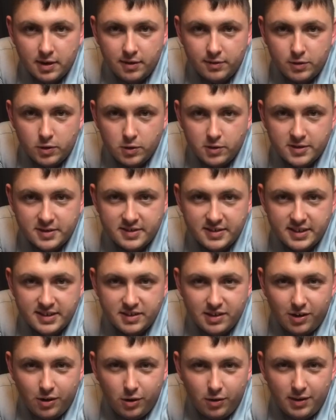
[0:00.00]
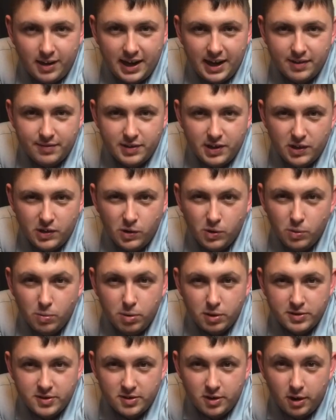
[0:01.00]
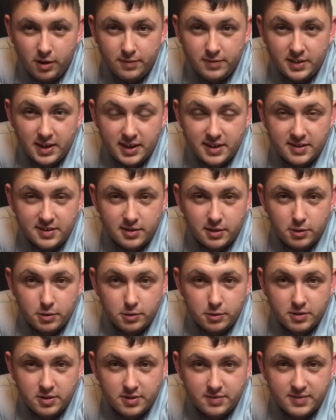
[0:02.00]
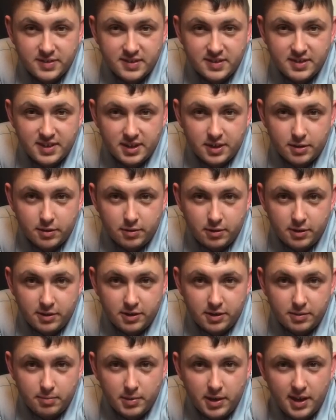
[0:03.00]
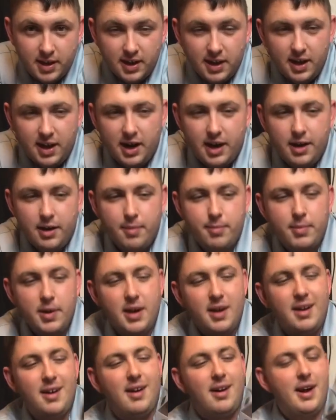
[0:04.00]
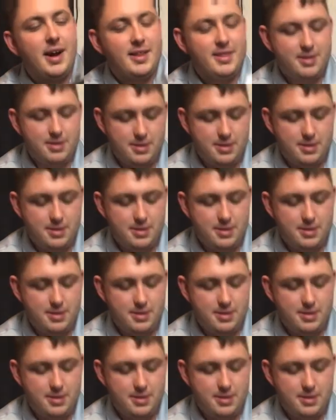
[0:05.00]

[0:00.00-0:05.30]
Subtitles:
Of course, these all have the Ubisoft exclusive sticker on them. I